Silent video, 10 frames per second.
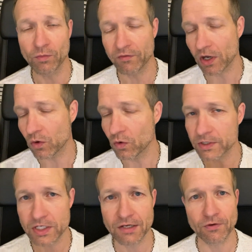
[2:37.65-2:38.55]
We've got a whole
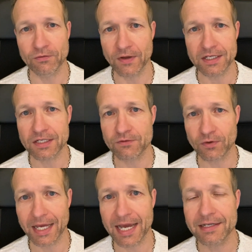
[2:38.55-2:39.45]
bunch of different phases for
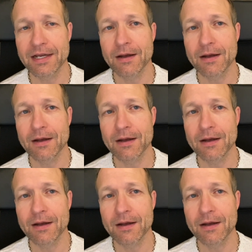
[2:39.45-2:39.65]
that,